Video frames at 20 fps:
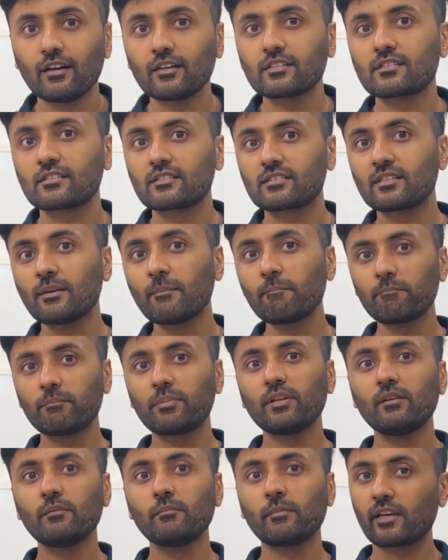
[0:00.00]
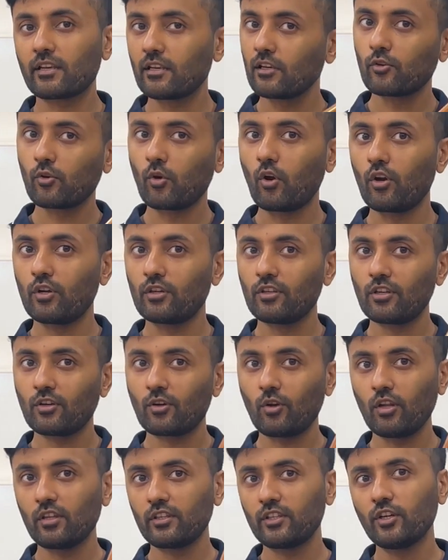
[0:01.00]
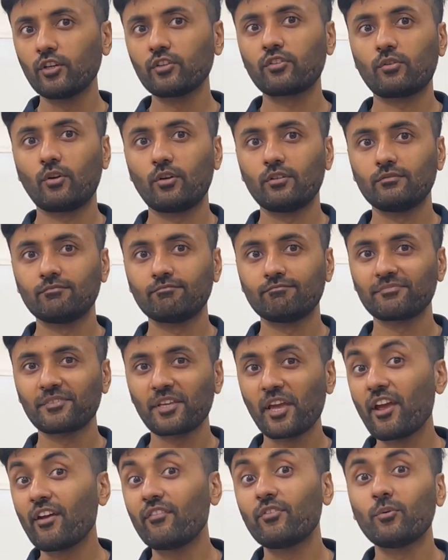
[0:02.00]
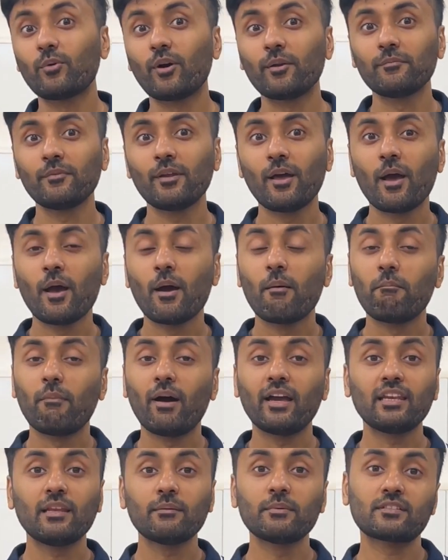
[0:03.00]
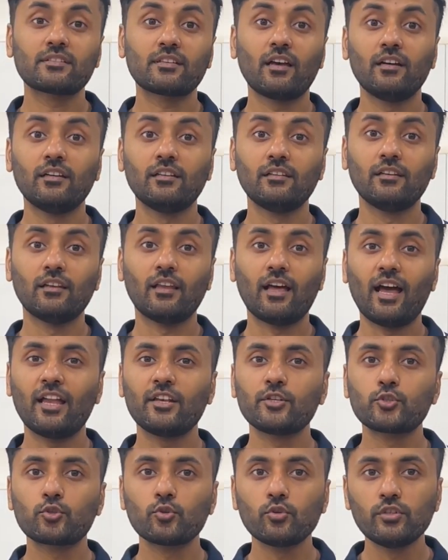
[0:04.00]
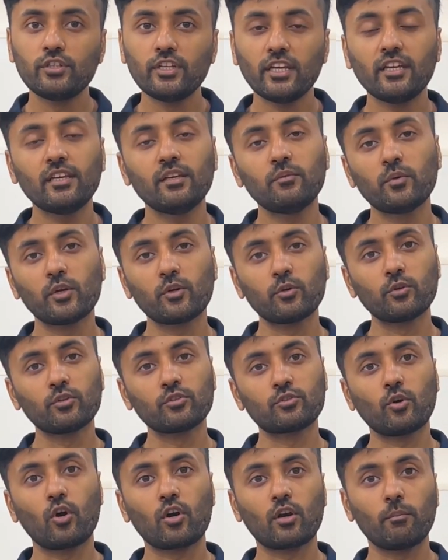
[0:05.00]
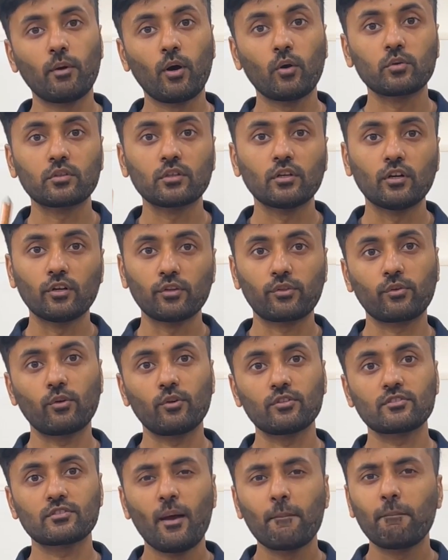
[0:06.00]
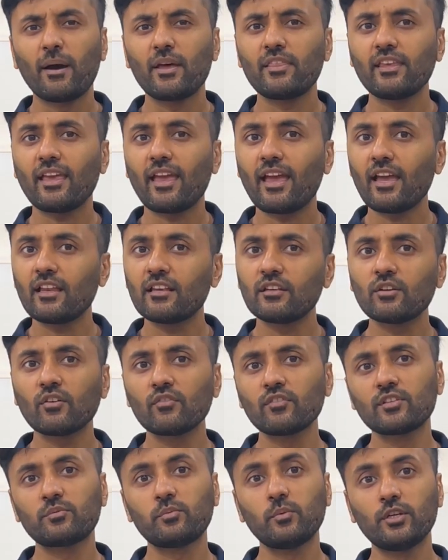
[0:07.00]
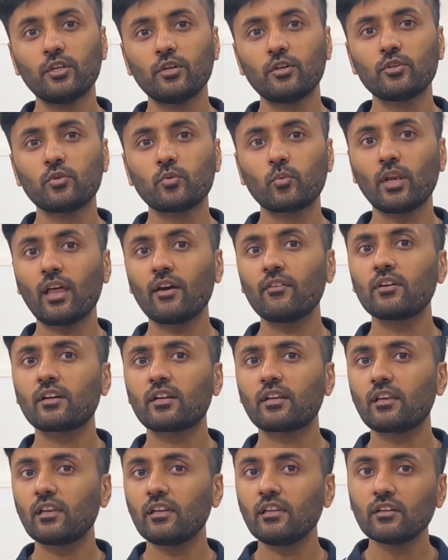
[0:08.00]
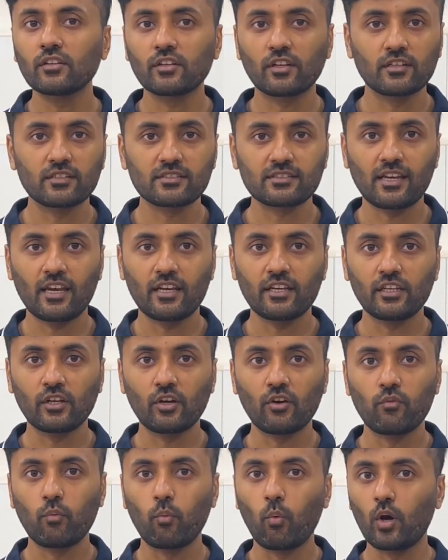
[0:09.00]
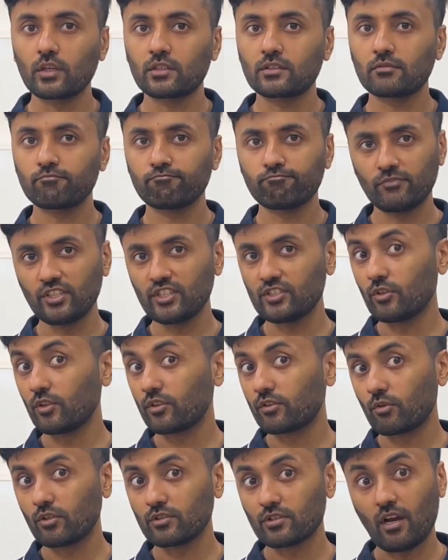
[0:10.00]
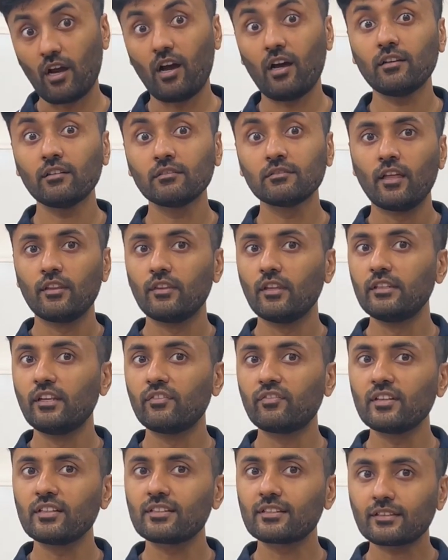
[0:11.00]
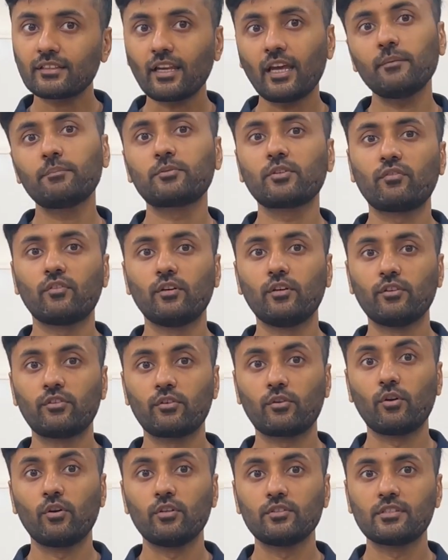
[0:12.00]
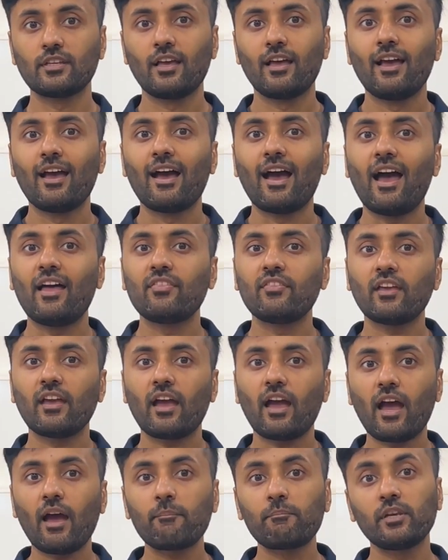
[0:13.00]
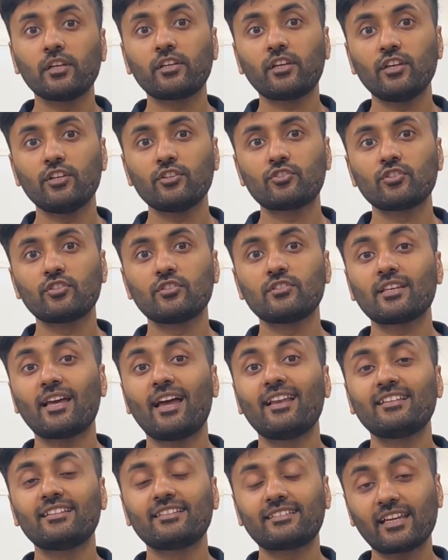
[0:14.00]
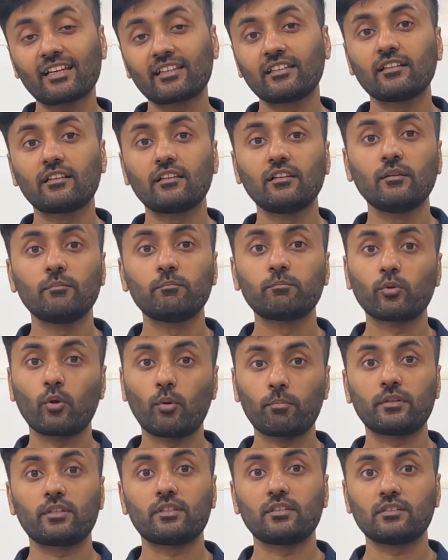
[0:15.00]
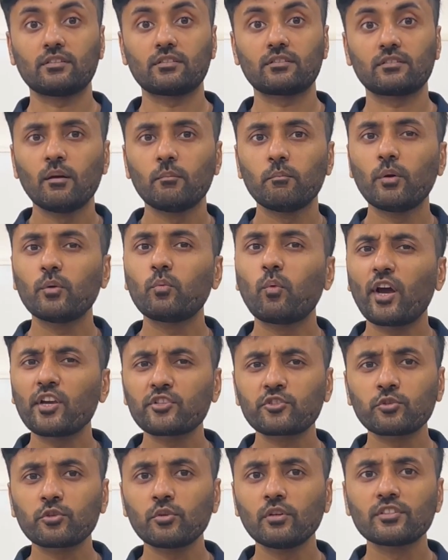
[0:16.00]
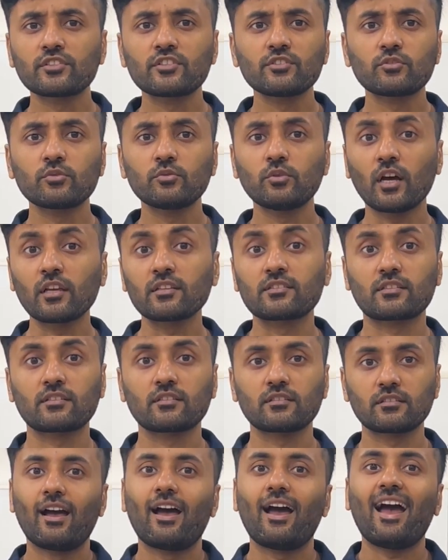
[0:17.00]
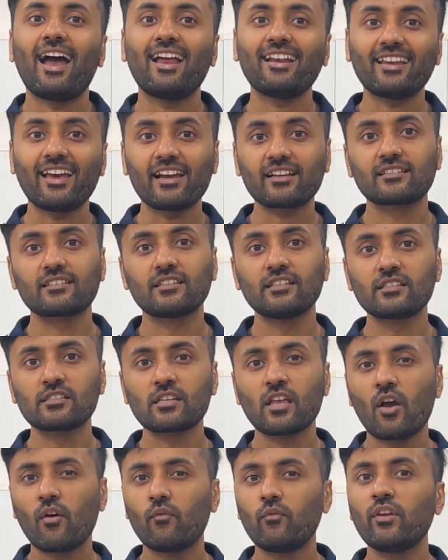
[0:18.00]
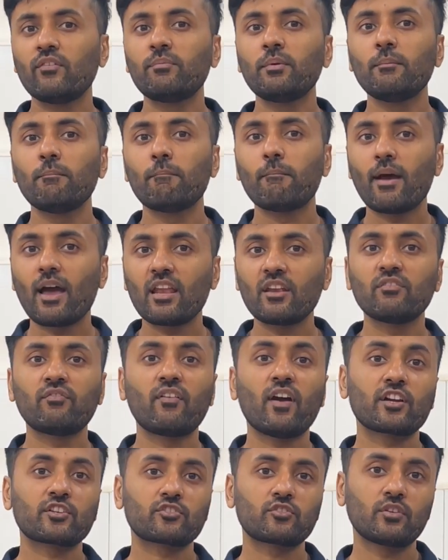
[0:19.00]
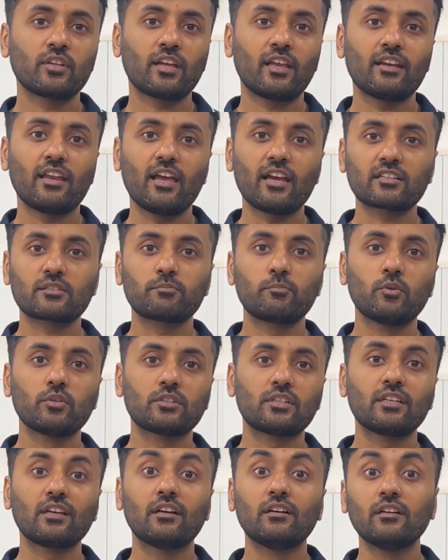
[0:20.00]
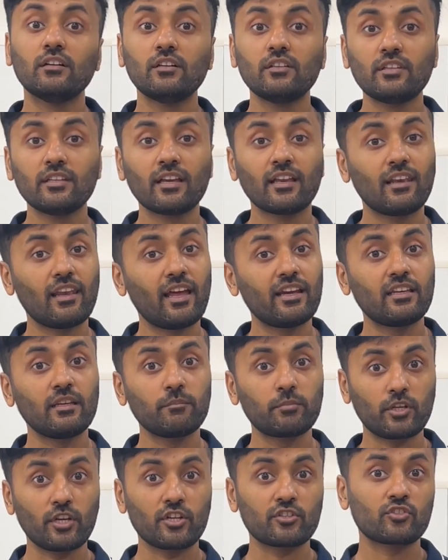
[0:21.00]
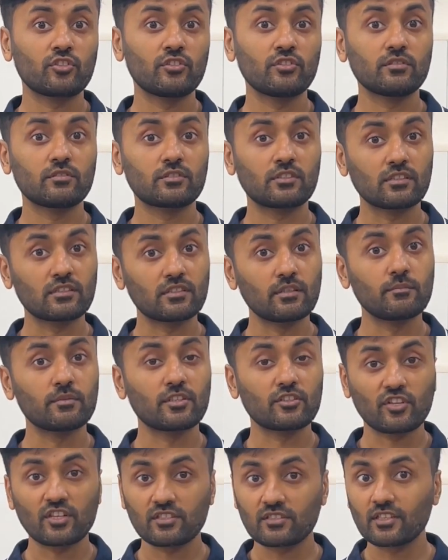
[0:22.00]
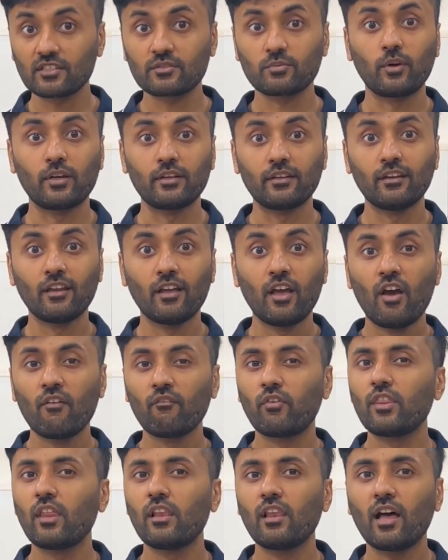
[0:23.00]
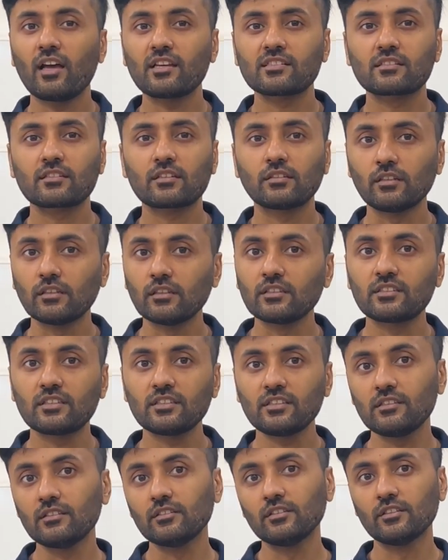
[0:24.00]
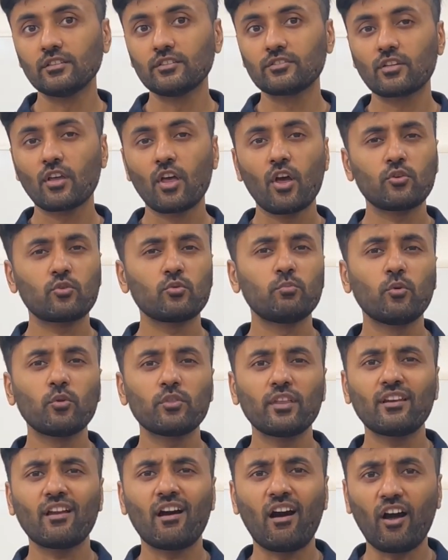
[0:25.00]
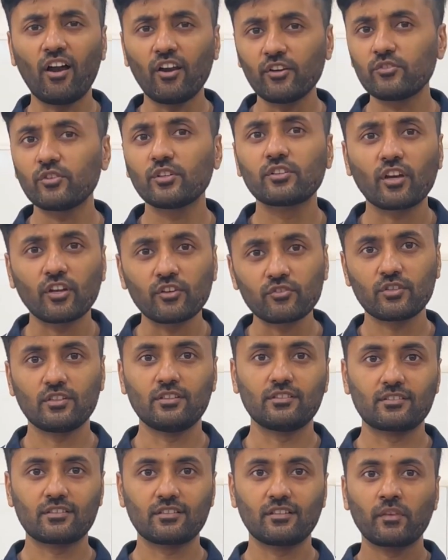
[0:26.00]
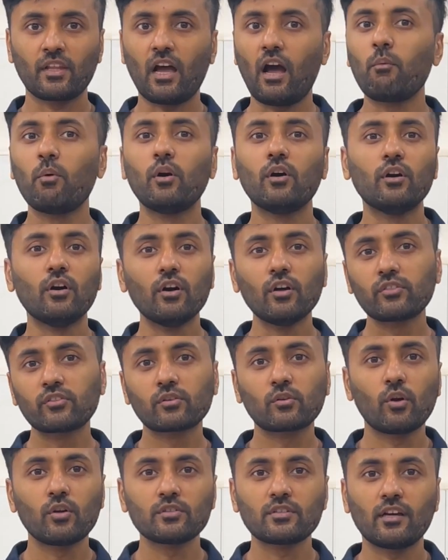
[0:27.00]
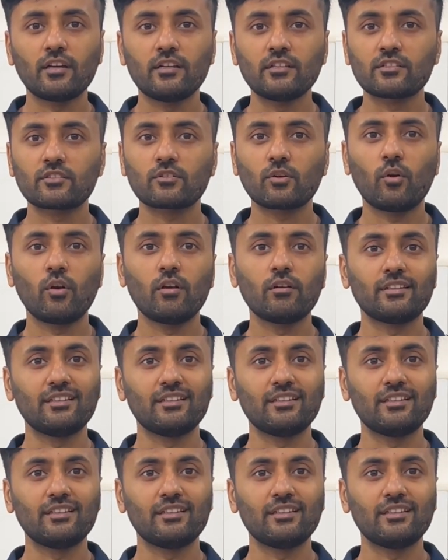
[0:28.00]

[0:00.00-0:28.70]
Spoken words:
A simple metal rod called the earth rod. Hey everyone, my name is Sahil and today we're going to talk about earth rods. By the end of this video, you will have a clear understanding of what these earth rods are, the different types of earth rods and their applications and technical properties. But why should you listen to us? At Axis, we have been manufacturing and exporting earthing and lightning protection systems such as this one for the last 30 years to more than 100 countries. Our earth rods are installed